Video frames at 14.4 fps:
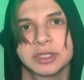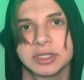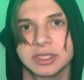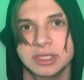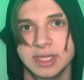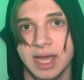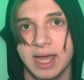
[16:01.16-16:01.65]

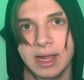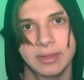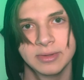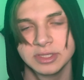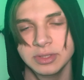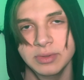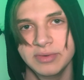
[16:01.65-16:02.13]
could die.
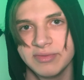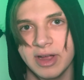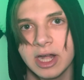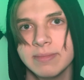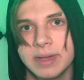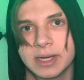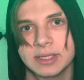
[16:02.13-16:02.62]
There's no
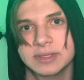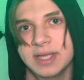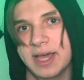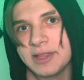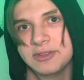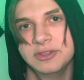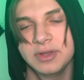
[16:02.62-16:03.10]
environmental
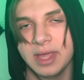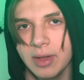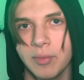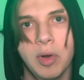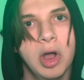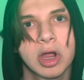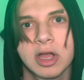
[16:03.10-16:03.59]
deaths. You
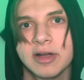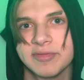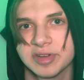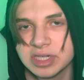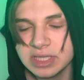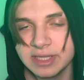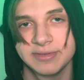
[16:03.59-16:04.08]
can't walk
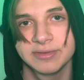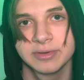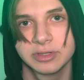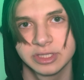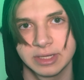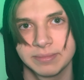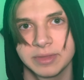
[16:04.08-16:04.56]
off a cliff
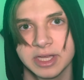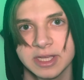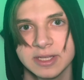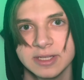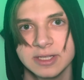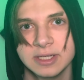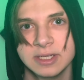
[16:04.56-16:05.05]
or something.
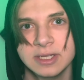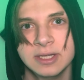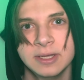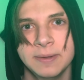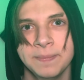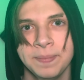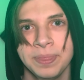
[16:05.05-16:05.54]

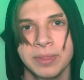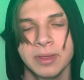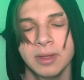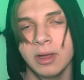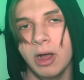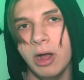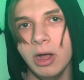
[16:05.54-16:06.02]

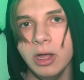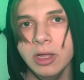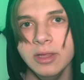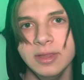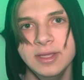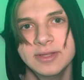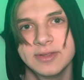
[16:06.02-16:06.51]

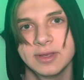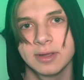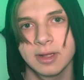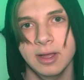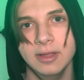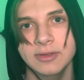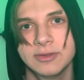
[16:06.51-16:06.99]
All of these
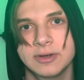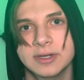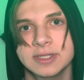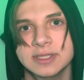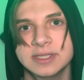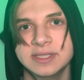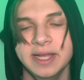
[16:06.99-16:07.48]
in
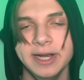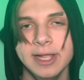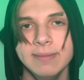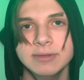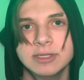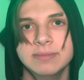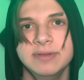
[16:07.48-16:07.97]
concert set it
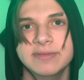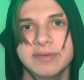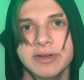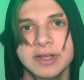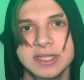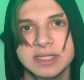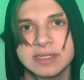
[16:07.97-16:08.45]
up to be
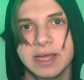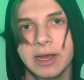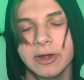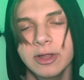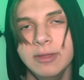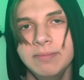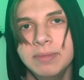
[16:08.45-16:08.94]
very
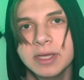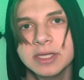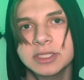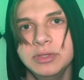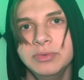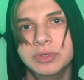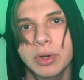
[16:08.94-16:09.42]
scary
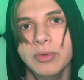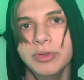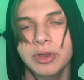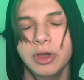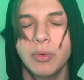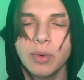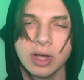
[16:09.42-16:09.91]
because you
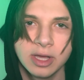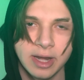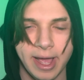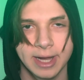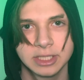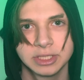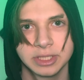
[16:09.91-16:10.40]
don't know what
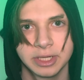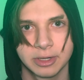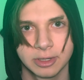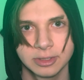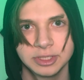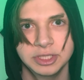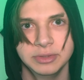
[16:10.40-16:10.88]
could actually
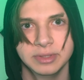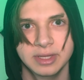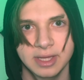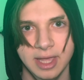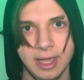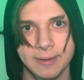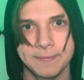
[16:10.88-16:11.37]
hurt you in
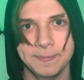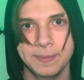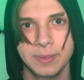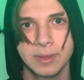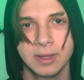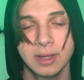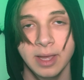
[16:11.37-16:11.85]
the
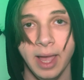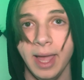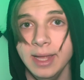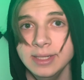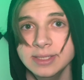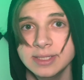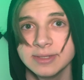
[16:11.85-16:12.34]
game
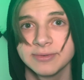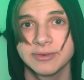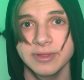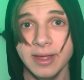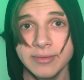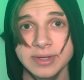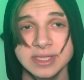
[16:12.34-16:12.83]
and
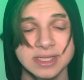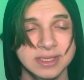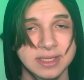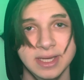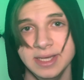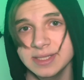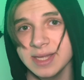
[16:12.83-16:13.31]
for that
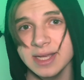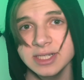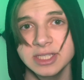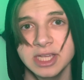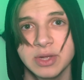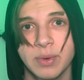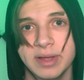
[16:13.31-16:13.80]
reason, it's
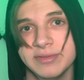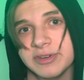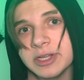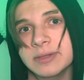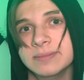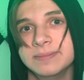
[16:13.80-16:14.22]
actually quite fun.